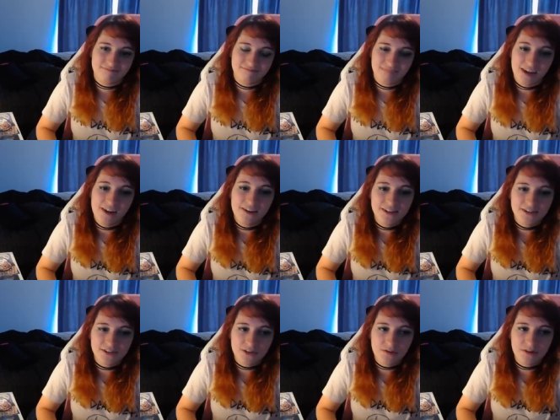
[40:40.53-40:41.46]
Harriet's
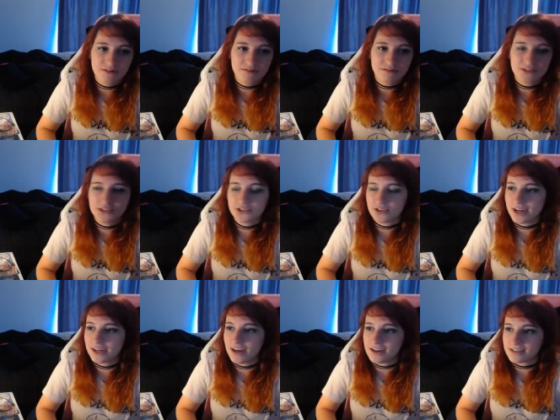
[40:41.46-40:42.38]
just going
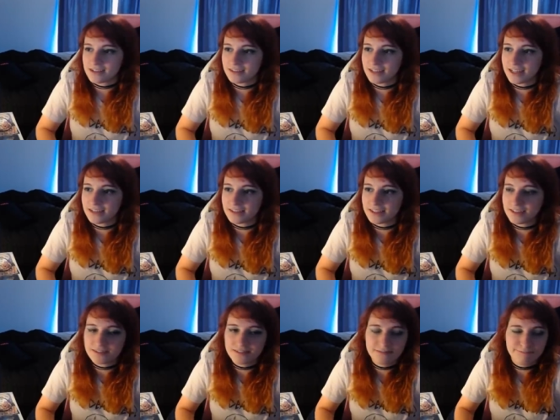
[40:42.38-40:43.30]
straight Oscar
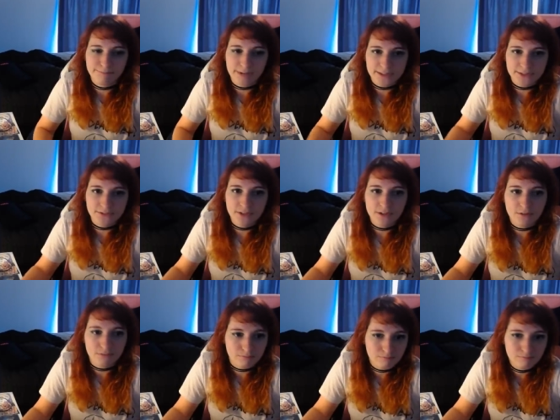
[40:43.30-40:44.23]
Langley
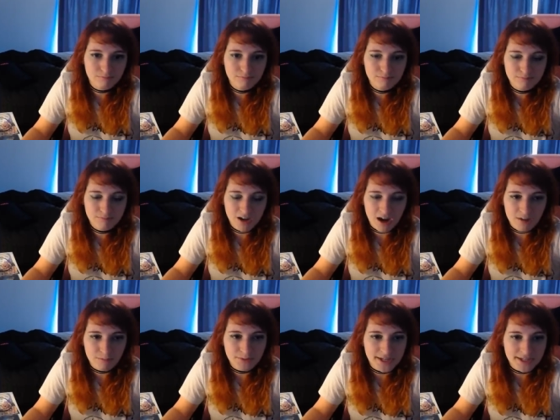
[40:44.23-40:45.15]
Bakugo
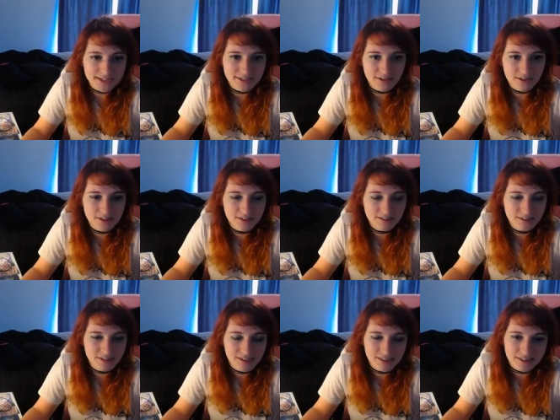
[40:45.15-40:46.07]
complex
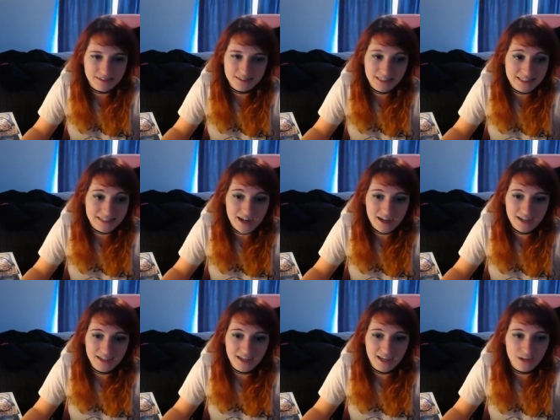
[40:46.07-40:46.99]
and it's not
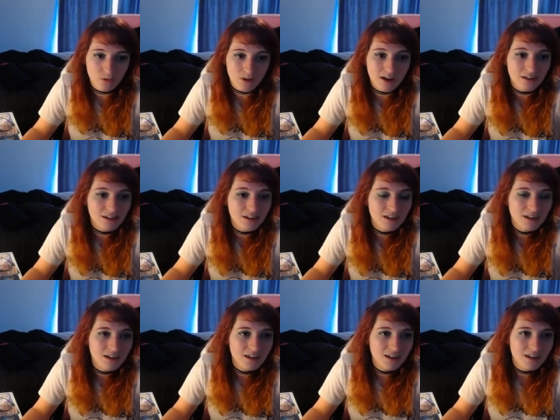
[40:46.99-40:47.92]
going to end well.
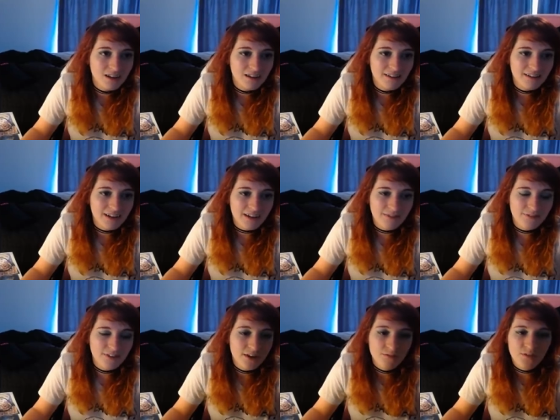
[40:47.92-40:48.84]

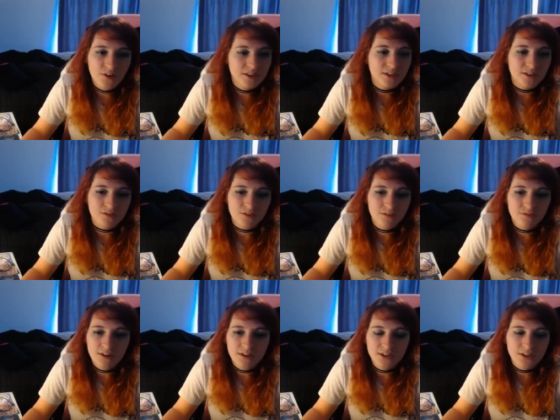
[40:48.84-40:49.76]
fuck you.
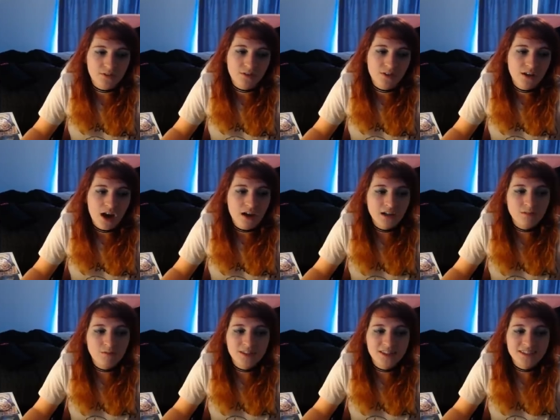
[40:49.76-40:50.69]
Fuck you.
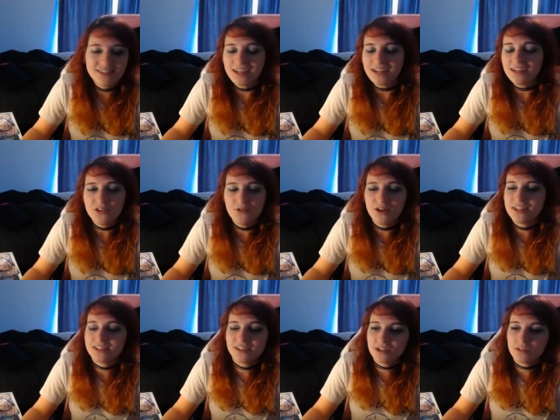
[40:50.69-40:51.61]
Ironwood, the second you
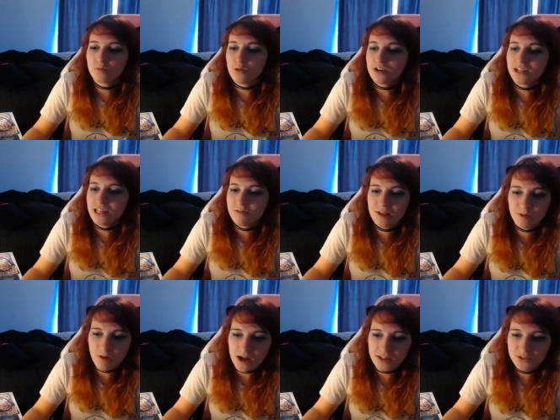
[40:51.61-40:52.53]
considered working with
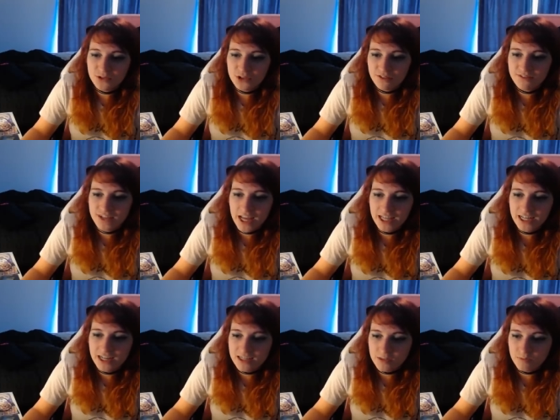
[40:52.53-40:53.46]
Watts, you should have taken
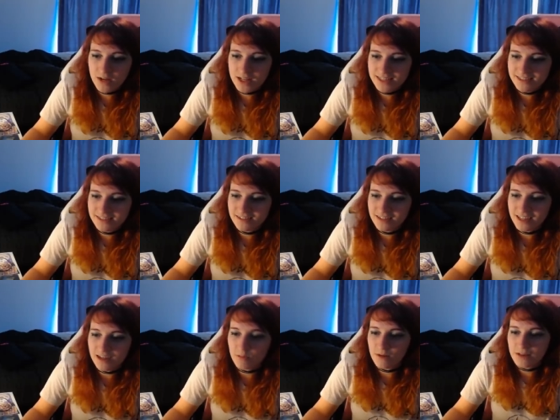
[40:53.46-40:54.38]
it as a red,
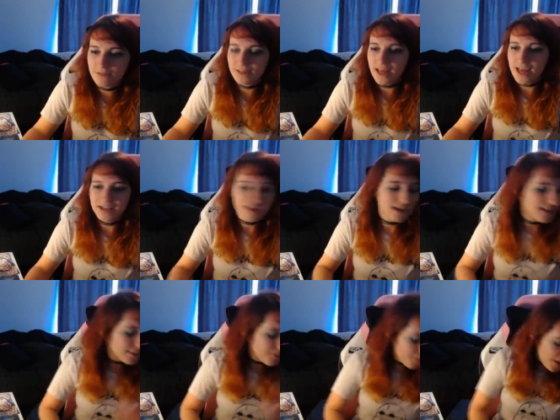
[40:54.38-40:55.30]
like a red flag.
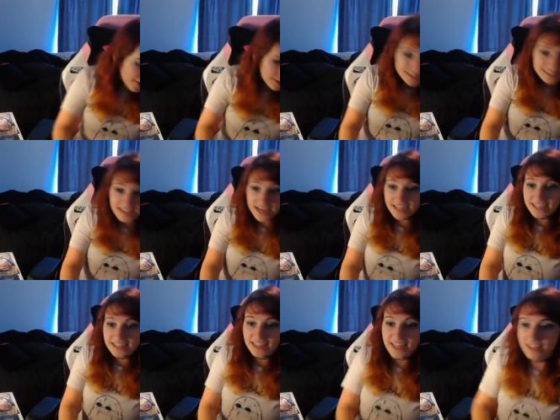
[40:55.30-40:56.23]
The very
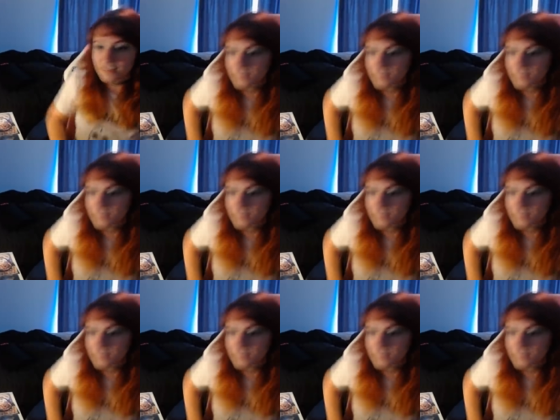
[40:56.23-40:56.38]
second, like,